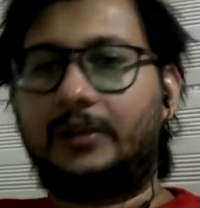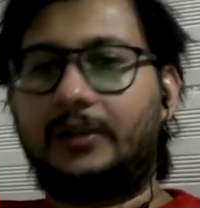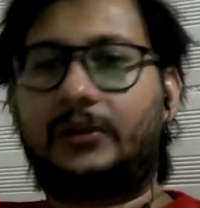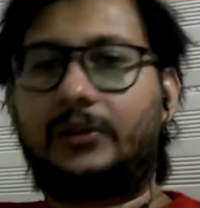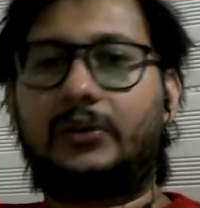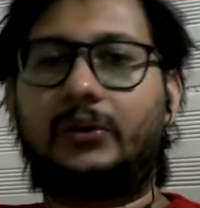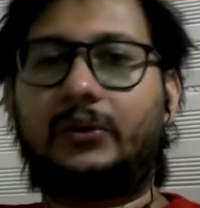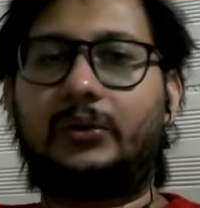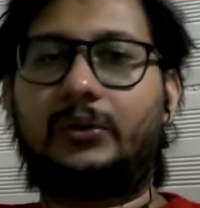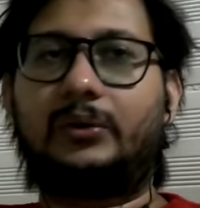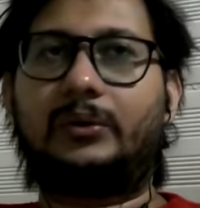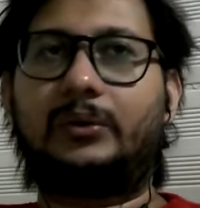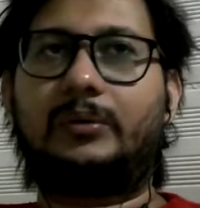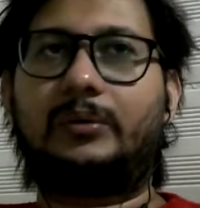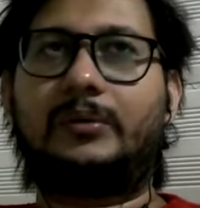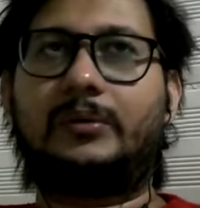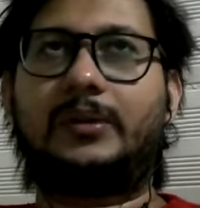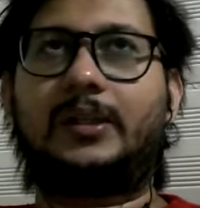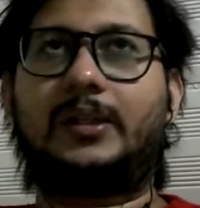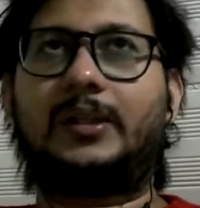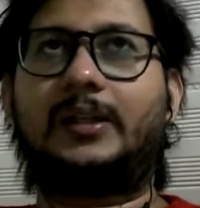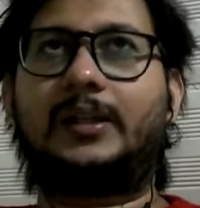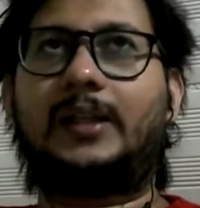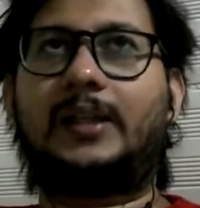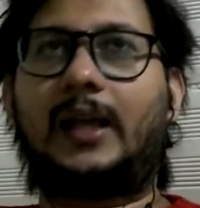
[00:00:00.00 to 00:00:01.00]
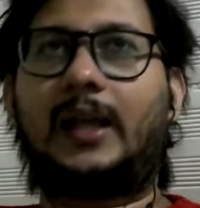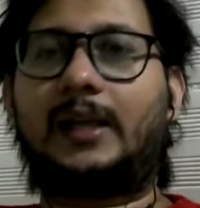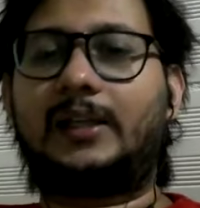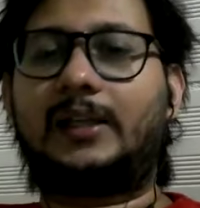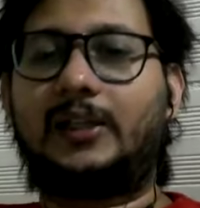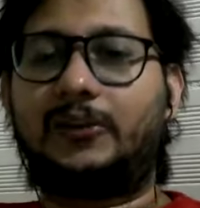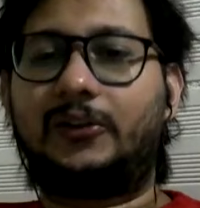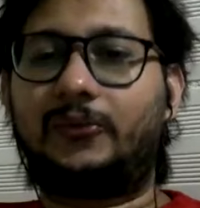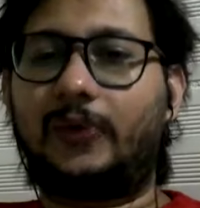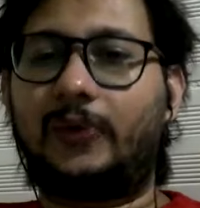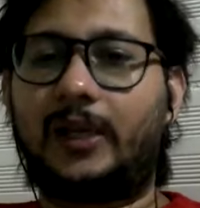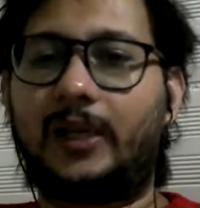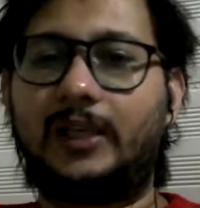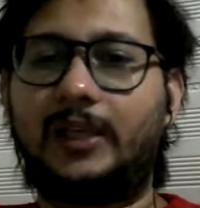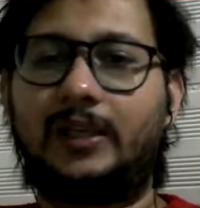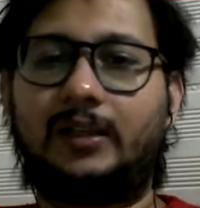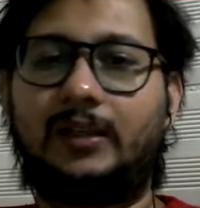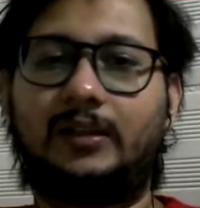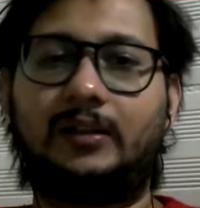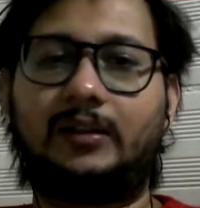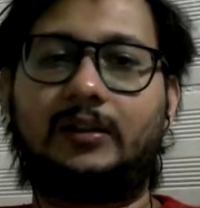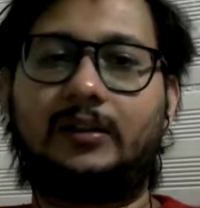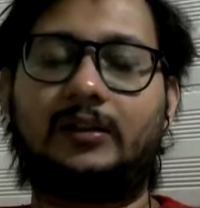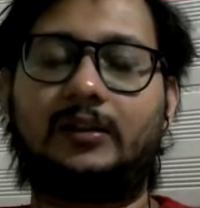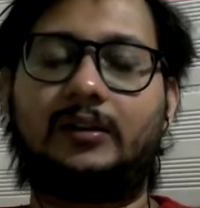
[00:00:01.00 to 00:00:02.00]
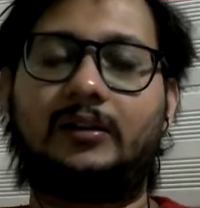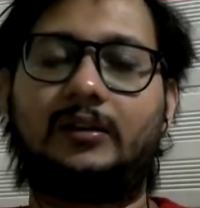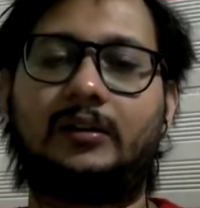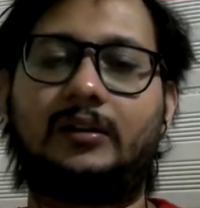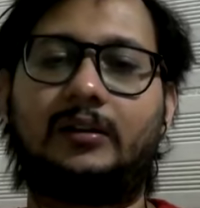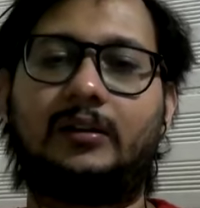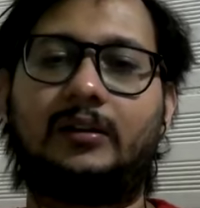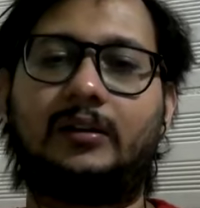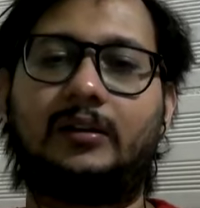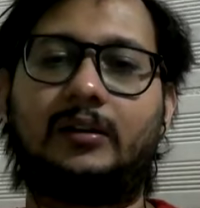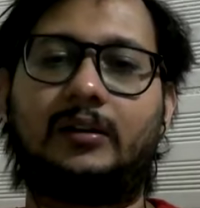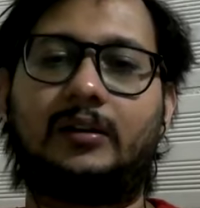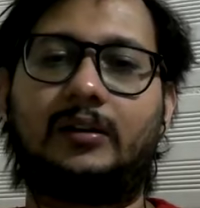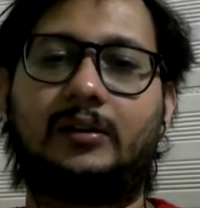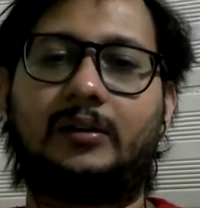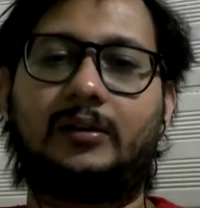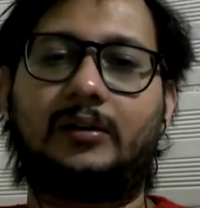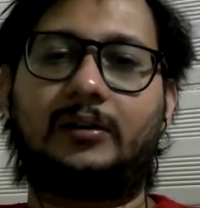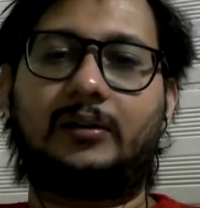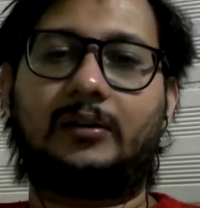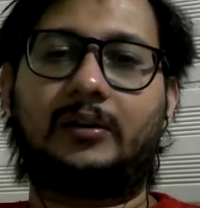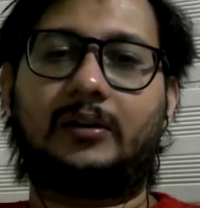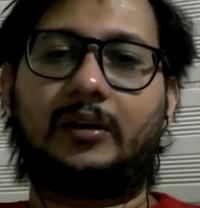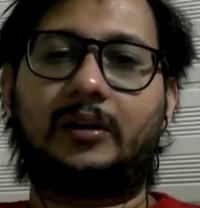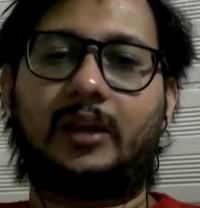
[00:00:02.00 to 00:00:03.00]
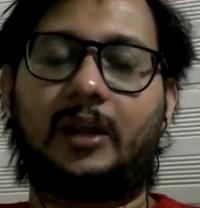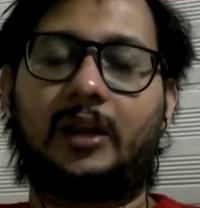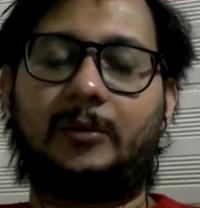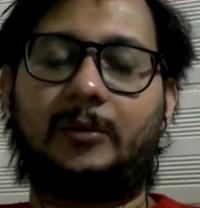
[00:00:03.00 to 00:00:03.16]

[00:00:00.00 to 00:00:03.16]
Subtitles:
So that is why so